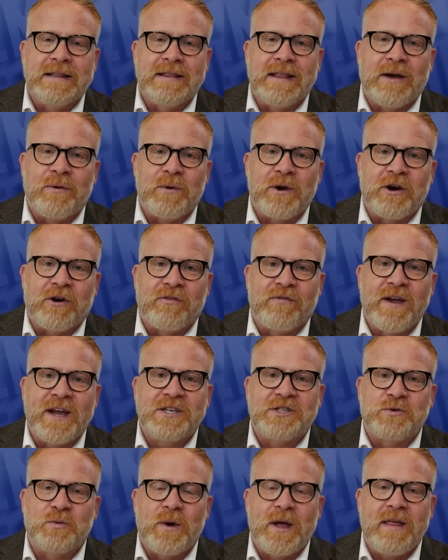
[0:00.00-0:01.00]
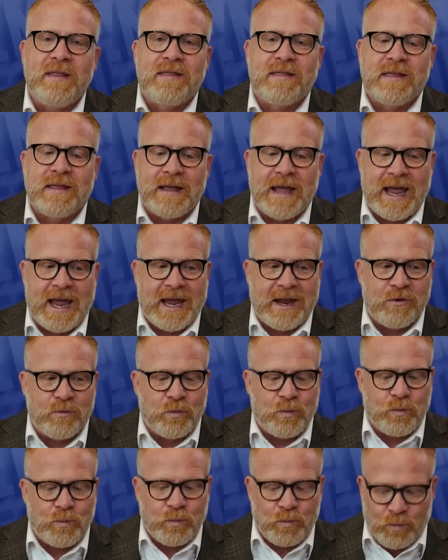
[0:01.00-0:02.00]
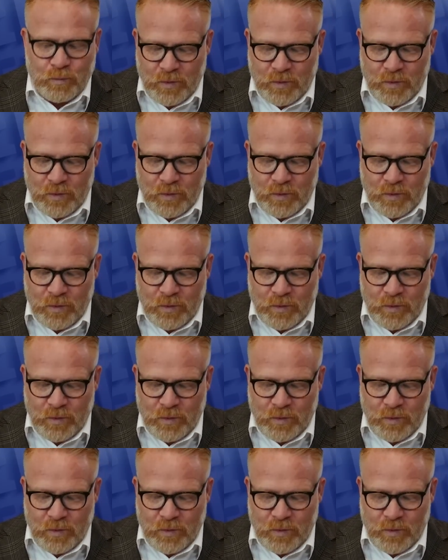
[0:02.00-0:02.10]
that we are faced with. And